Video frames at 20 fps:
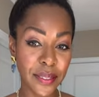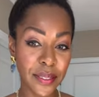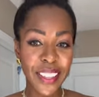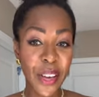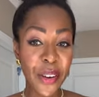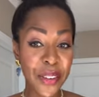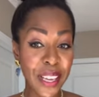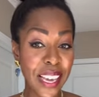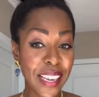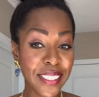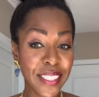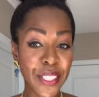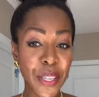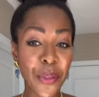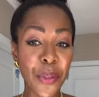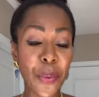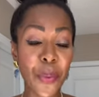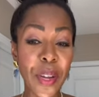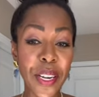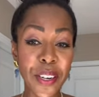Okay, so
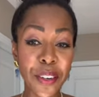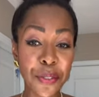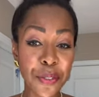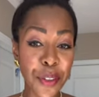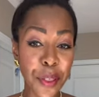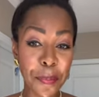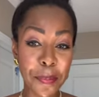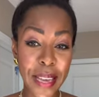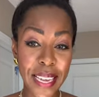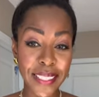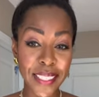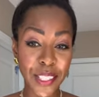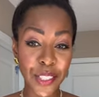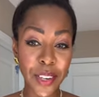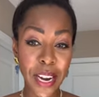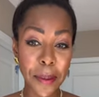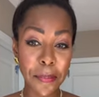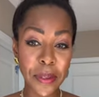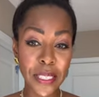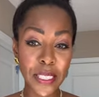the winner for the best
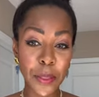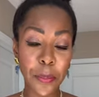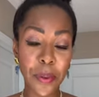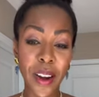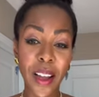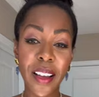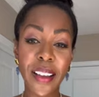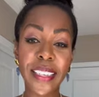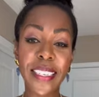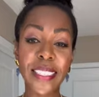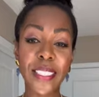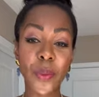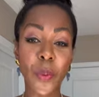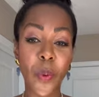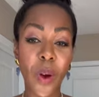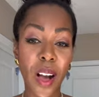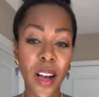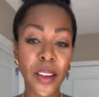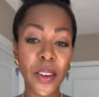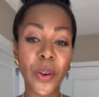strapless bra is
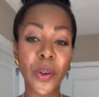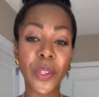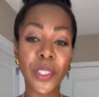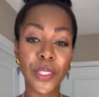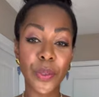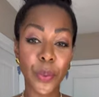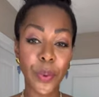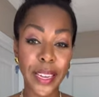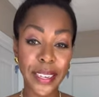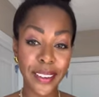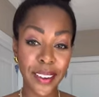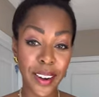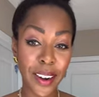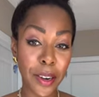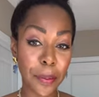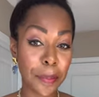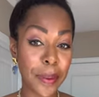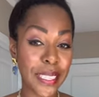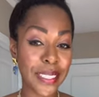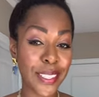Wacoal's Red
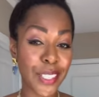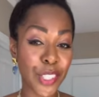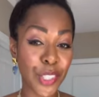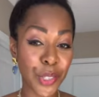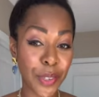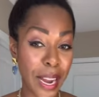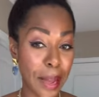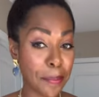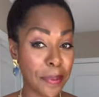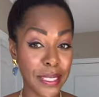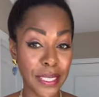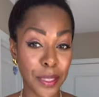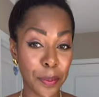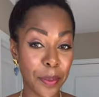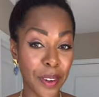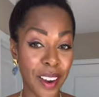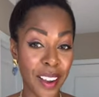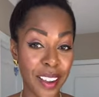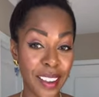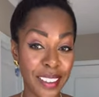Carpet Strapless
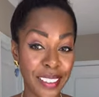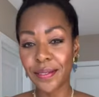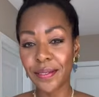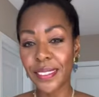Bra.